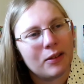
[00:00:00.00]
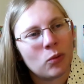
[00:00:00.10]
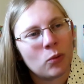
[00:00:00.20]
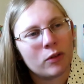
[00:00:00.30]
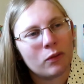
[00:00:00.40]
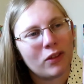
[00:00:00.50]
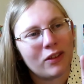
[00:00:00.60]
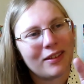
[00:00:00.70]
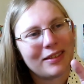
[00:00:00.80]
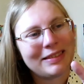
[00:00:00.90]
sort of
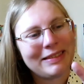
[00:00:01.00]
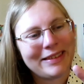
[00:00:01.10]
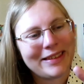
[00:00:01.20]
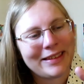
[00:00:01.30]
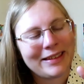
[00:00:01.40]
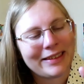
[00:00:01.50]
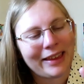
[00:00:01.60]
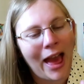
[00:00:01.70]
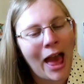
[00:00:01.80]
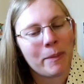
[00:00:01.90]
the the
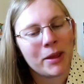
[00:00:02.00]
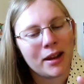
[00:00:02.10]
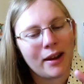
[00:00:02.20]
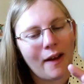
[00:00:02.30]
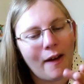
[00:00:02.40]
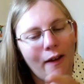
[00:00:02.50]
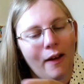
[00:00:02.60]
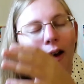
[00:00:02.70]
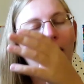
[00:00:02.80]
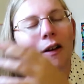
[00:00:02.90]
cabin
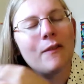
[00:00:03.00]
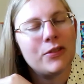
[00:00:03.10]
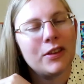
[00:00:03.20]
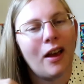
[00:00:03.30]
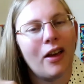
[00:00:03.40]
of the